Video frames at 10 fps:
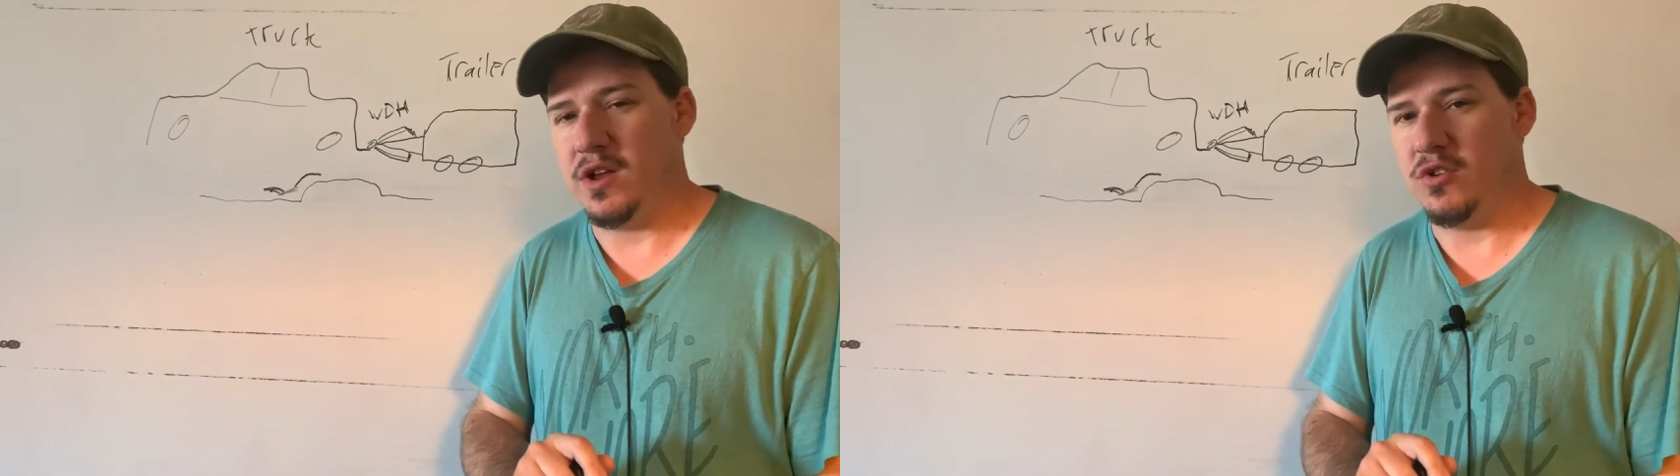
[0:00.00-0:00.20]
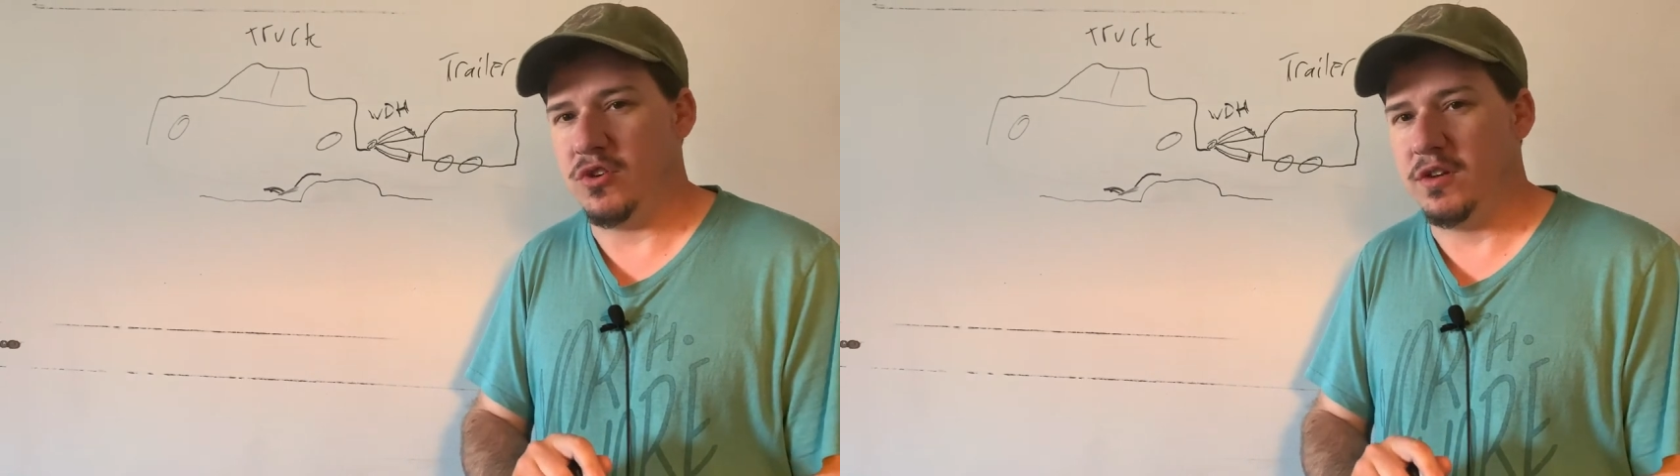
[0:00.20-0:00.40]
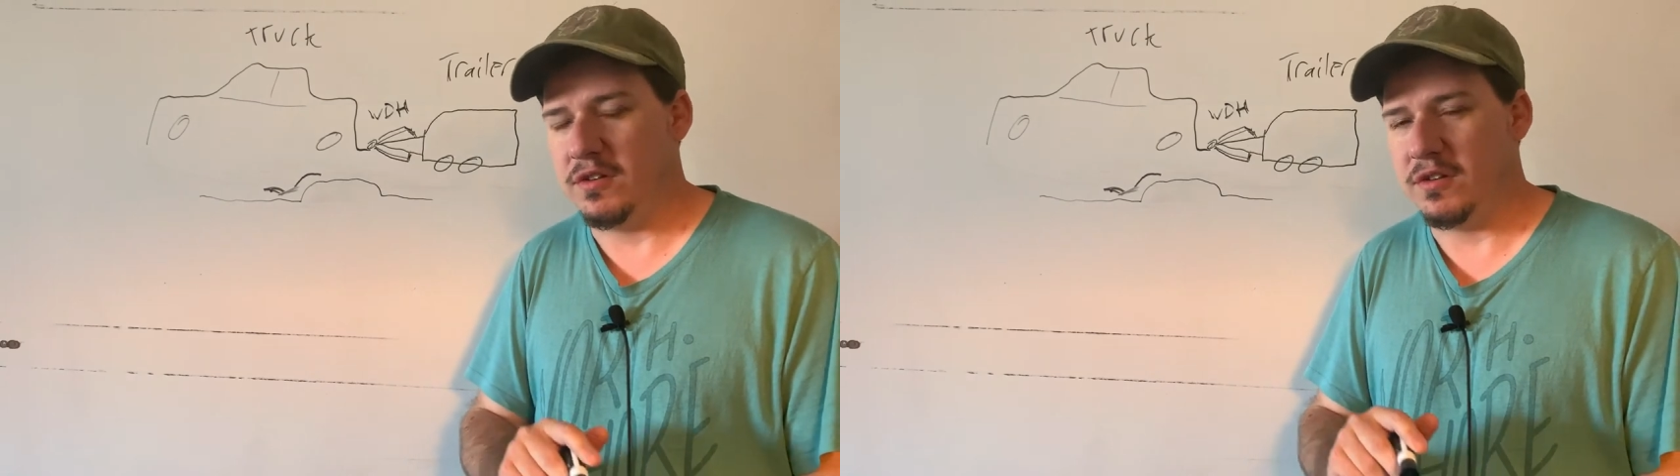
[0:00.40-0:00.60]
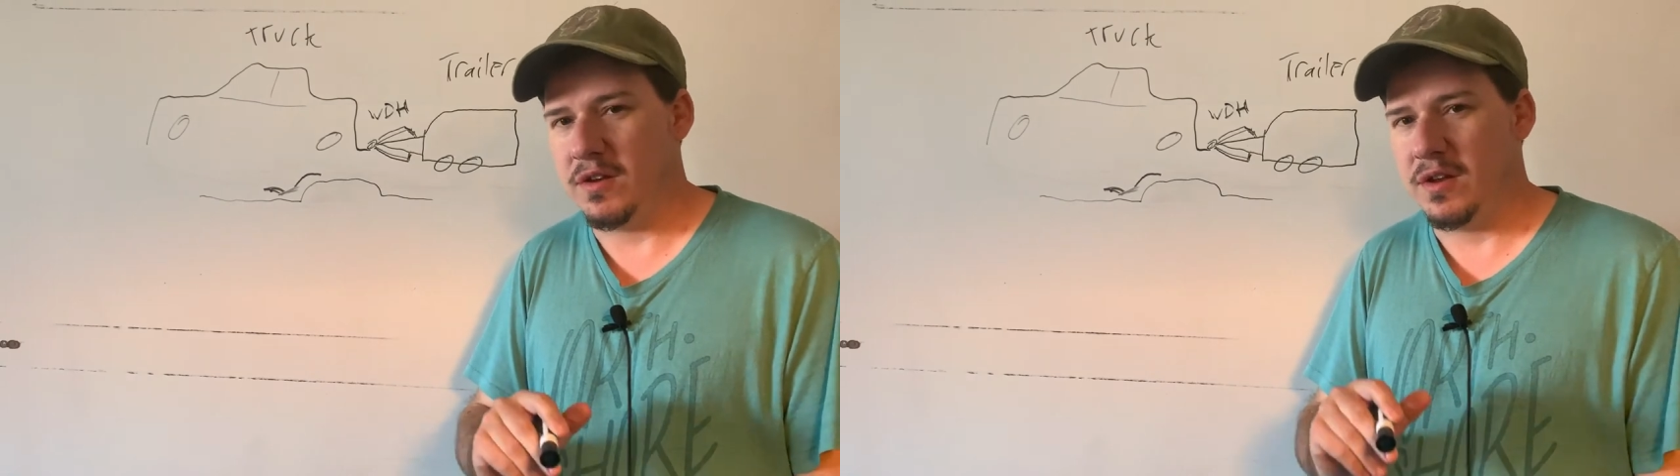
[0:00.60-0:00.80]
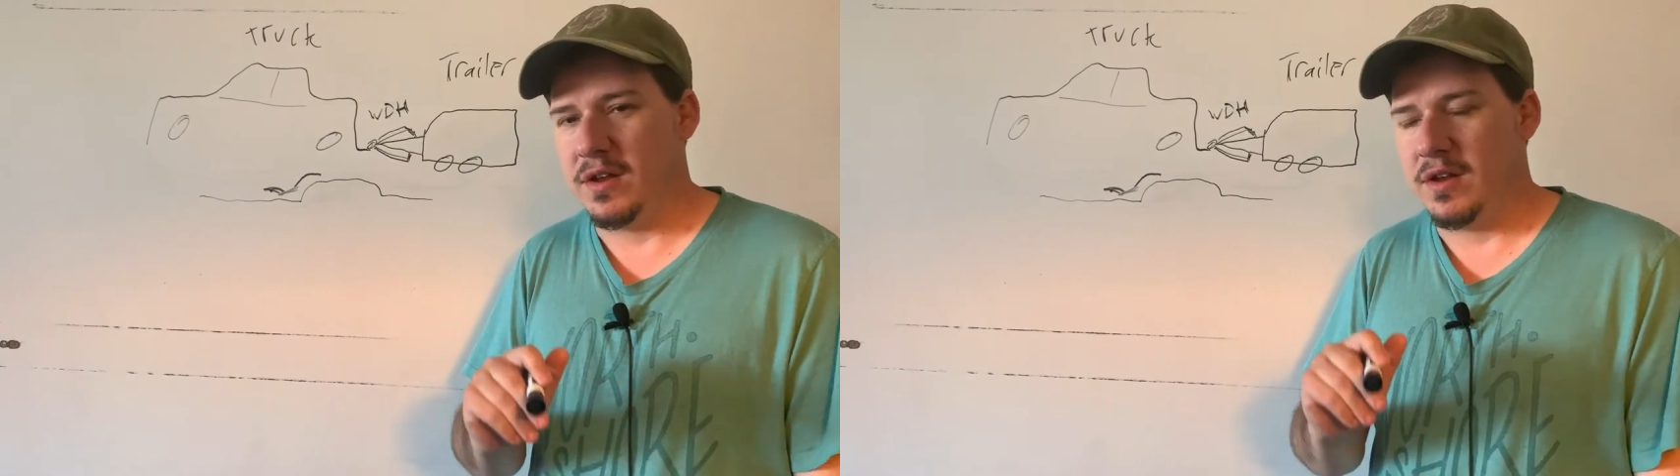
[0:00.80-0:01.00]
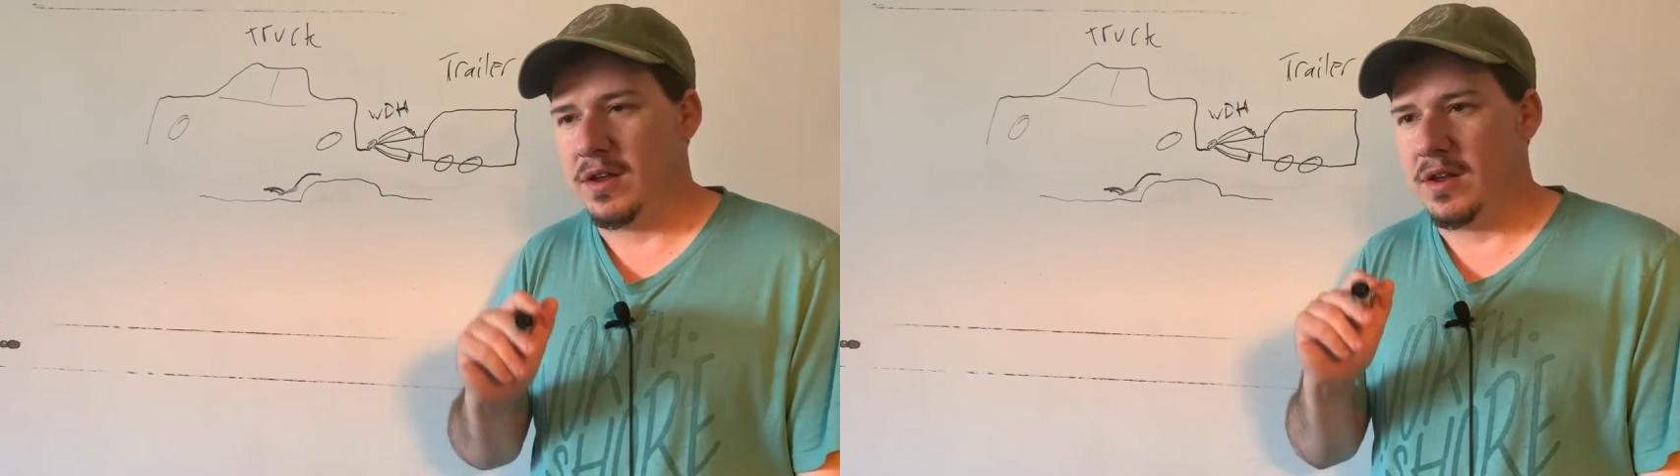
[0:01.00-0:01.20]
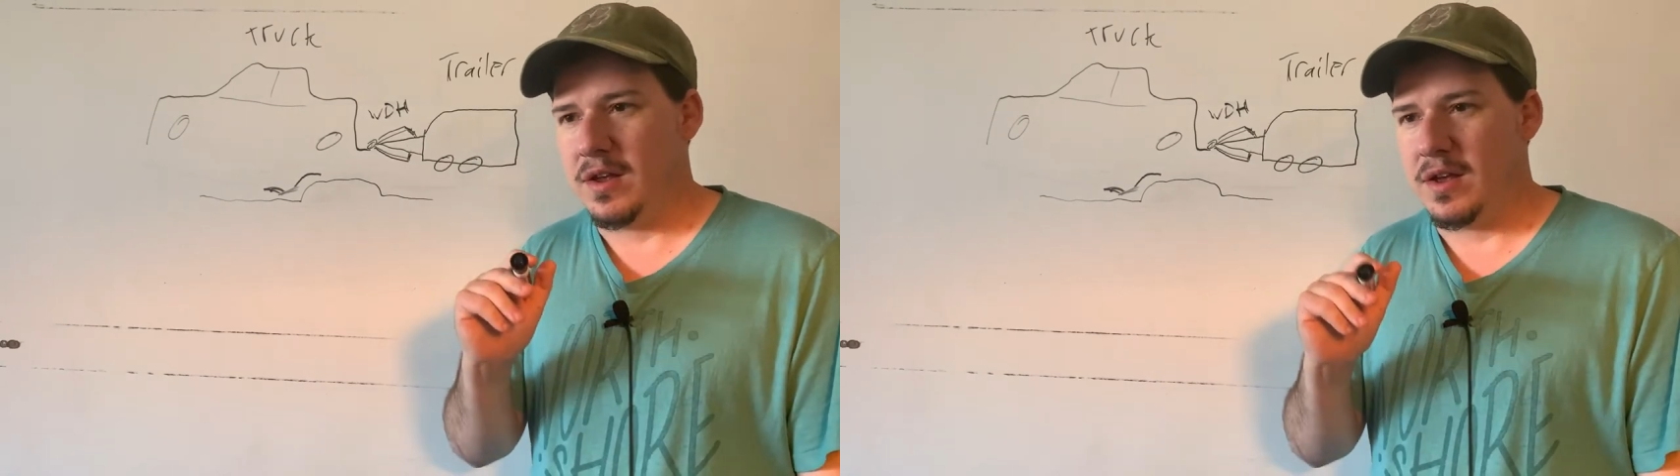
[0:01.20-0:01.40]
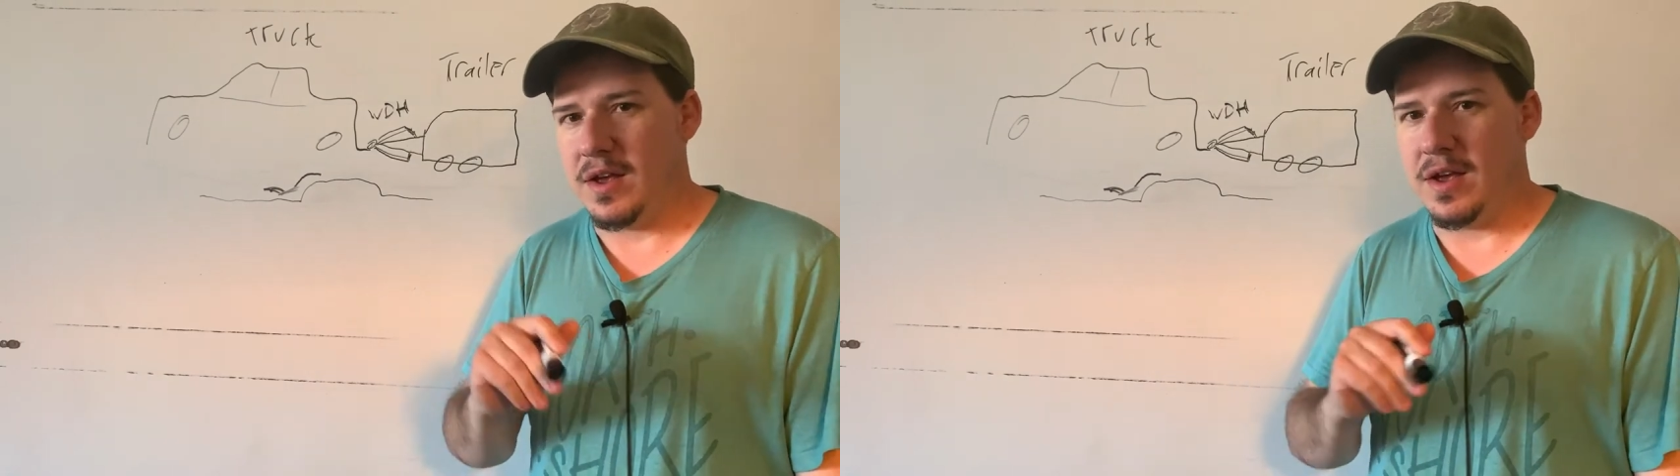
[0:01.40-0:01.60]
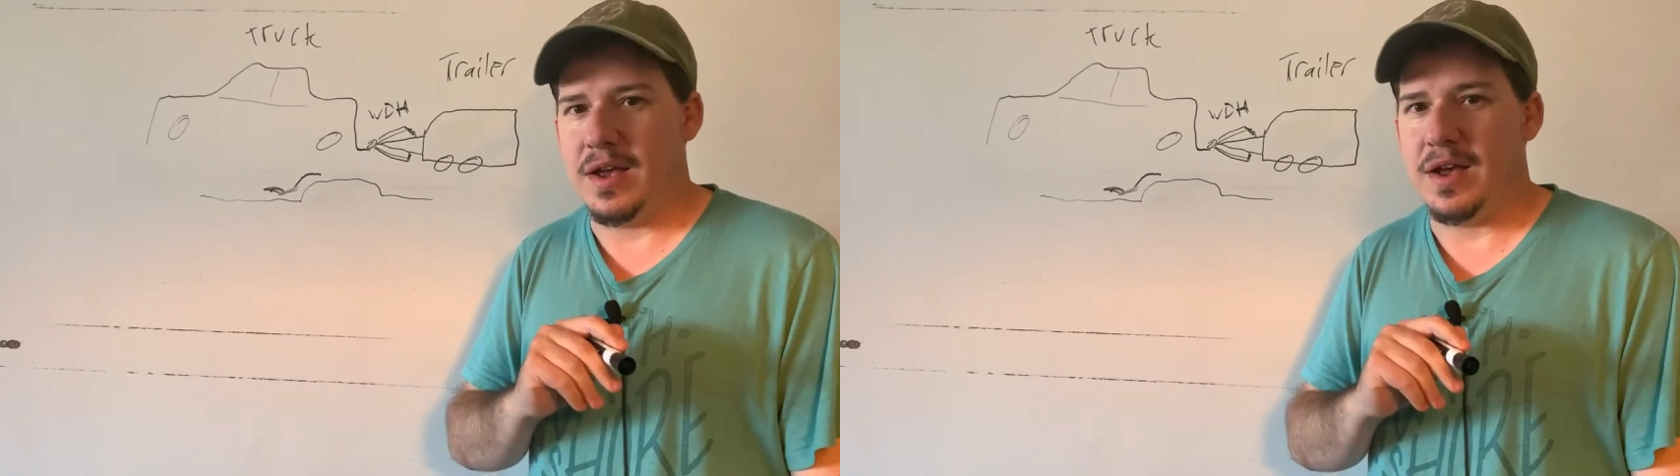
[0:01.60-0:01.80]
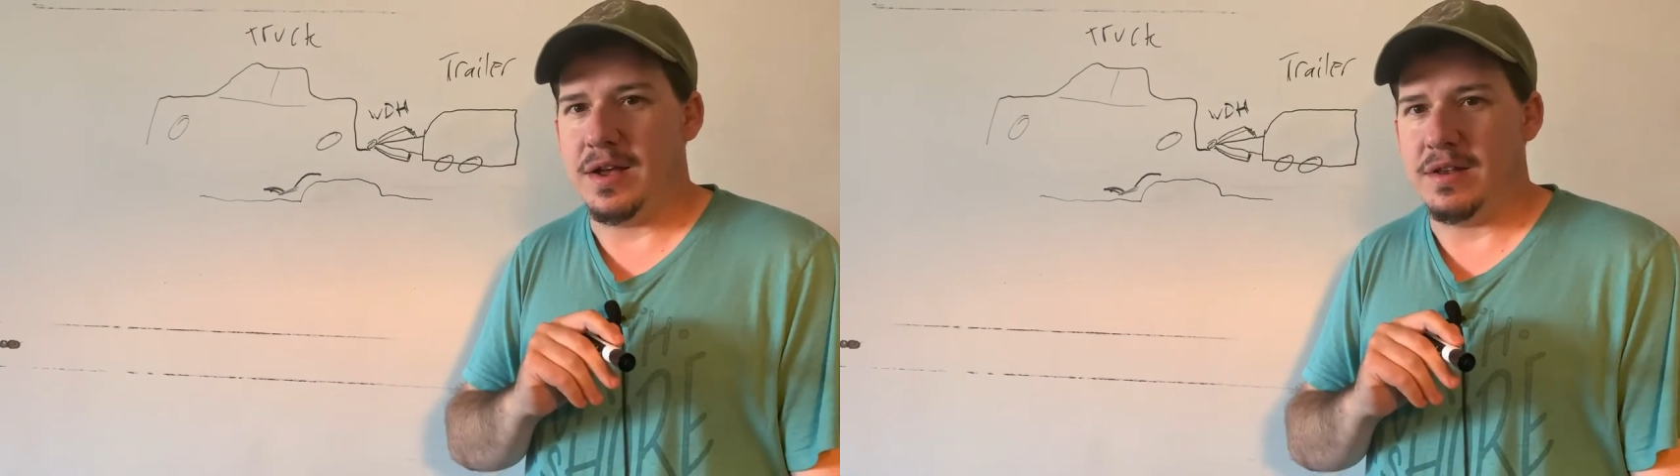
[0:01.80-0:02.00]
hitches,
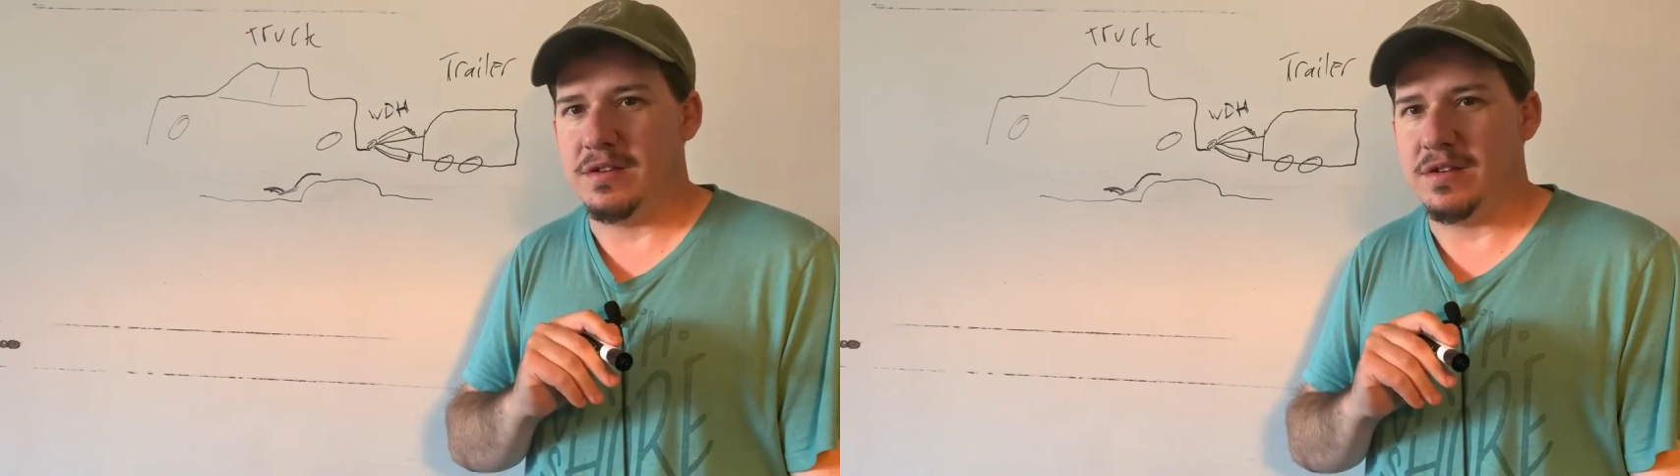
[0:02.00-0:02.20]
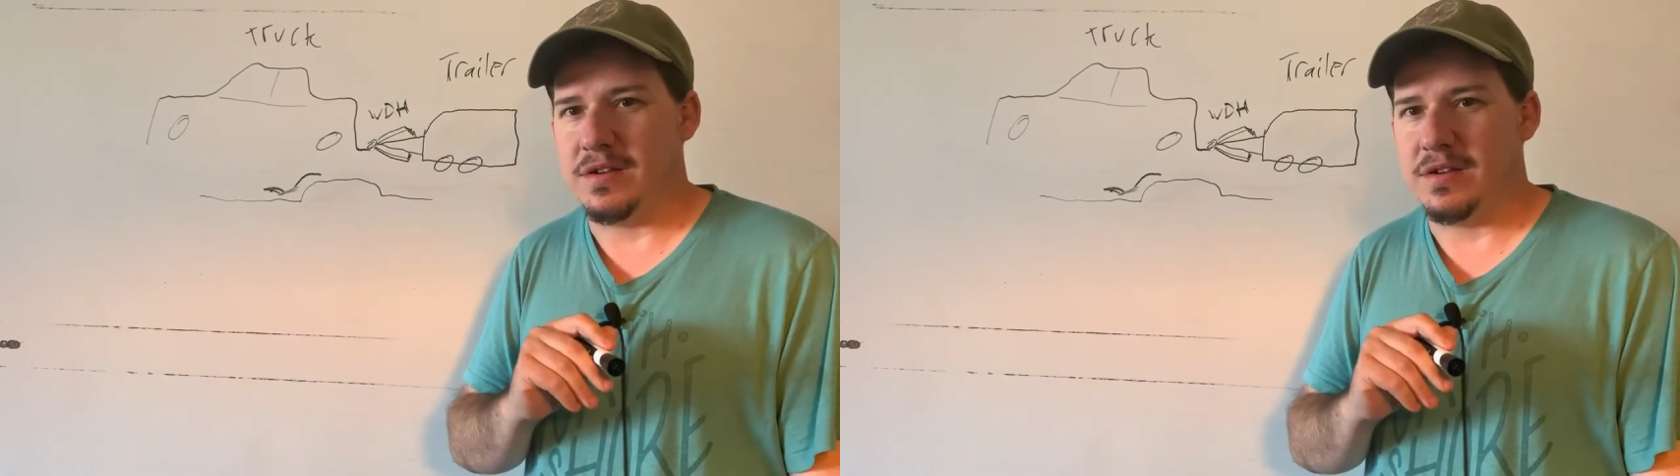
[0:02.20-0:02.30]
and